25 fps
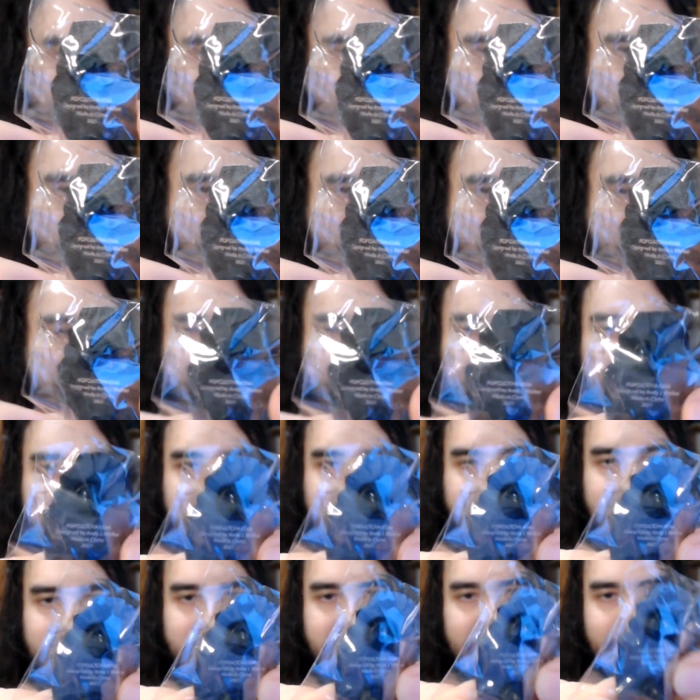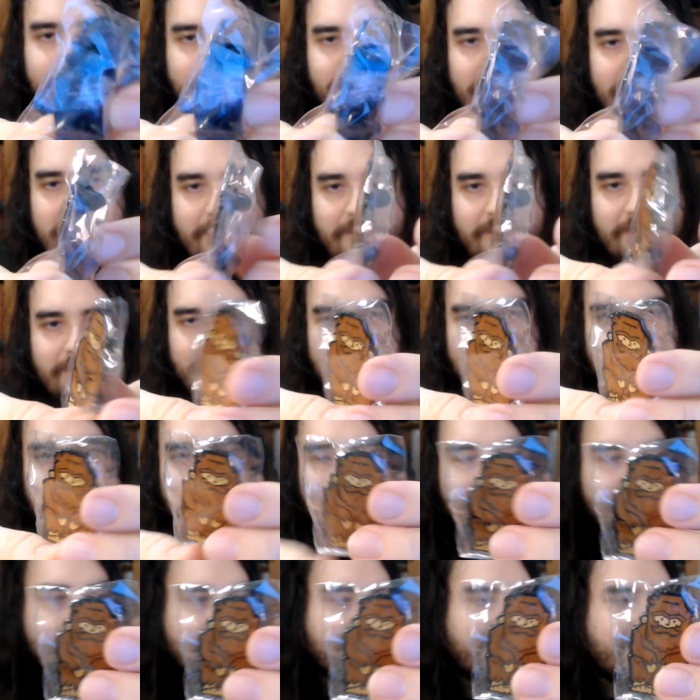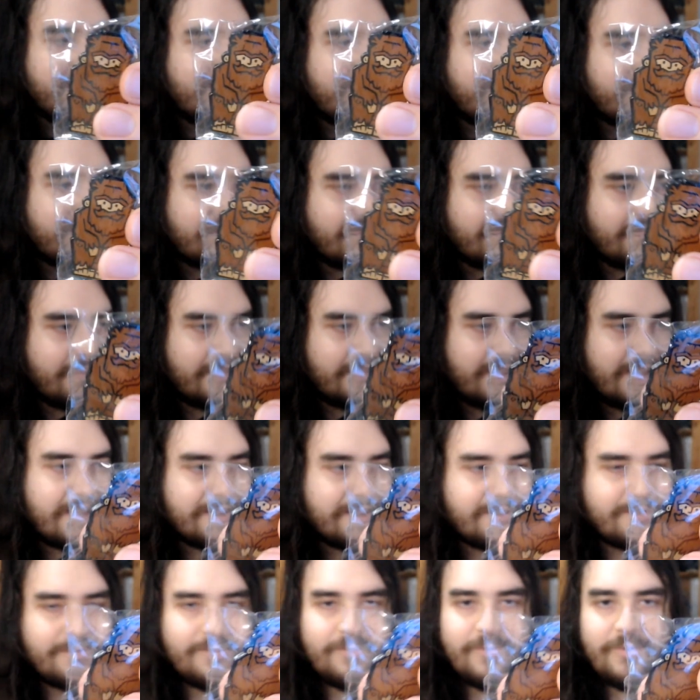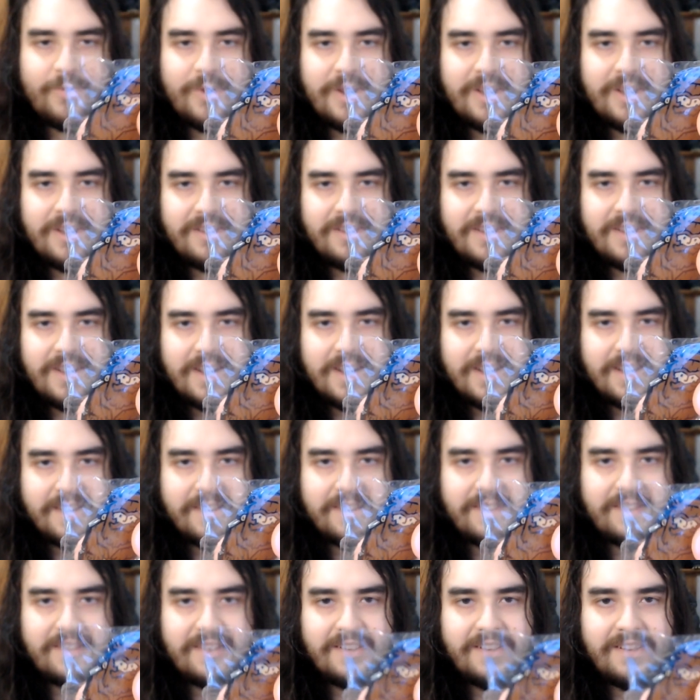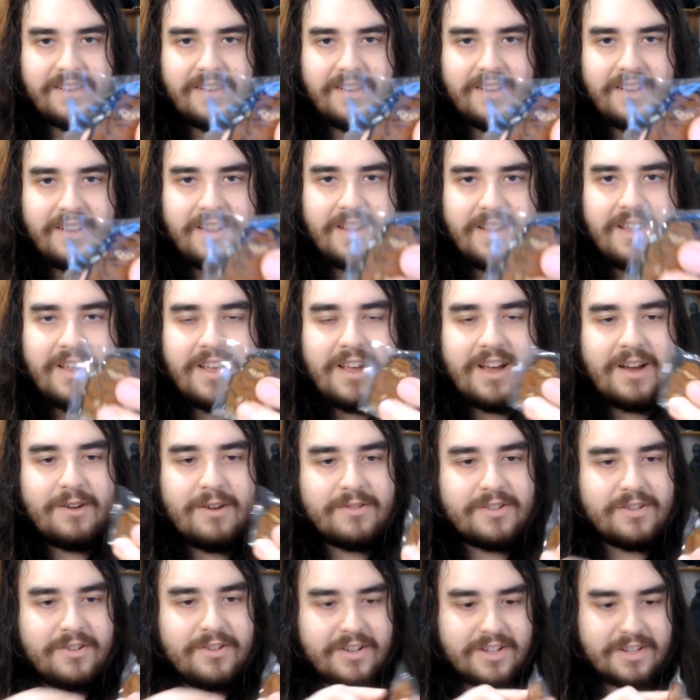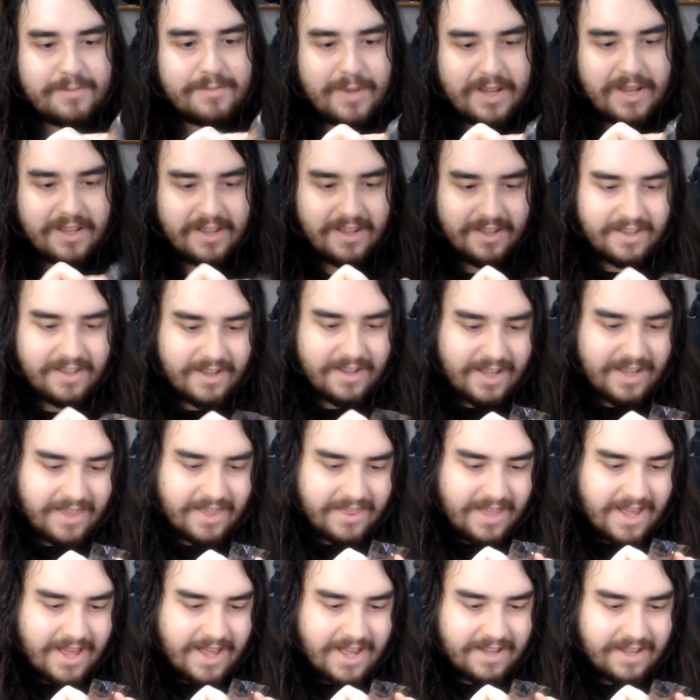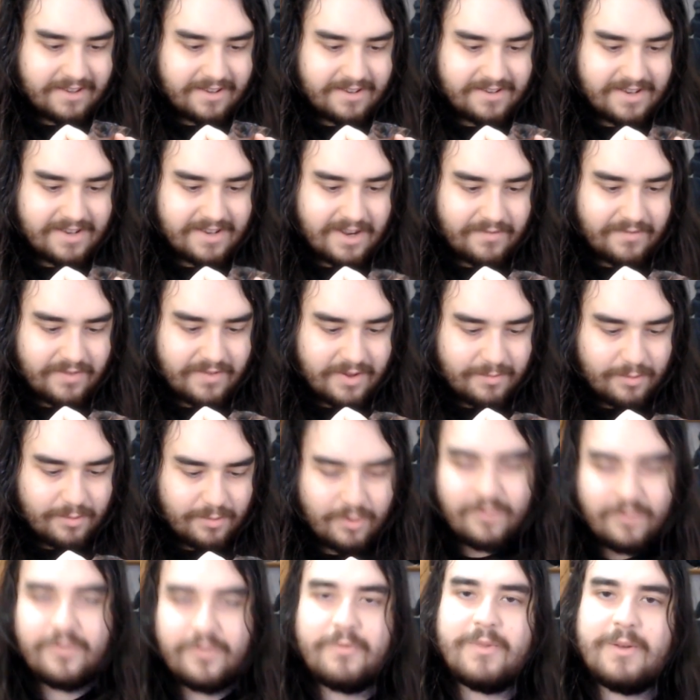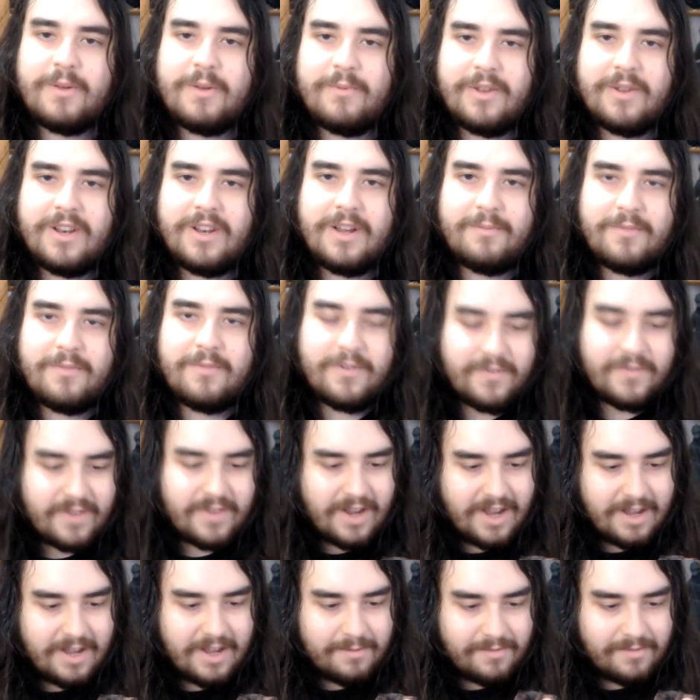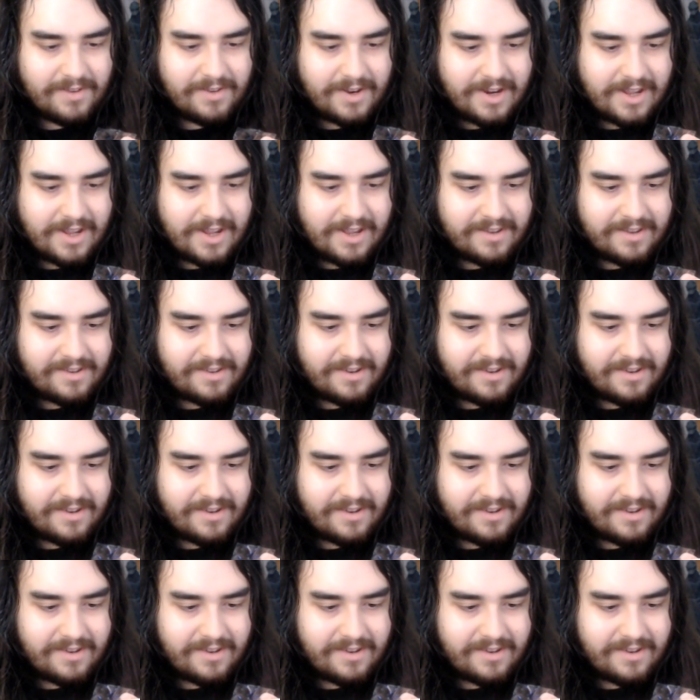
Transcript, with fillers: It's it's made on a pin. So that's real nice. I was not expecting to get that because I've uh, bought from them a number of times and I guess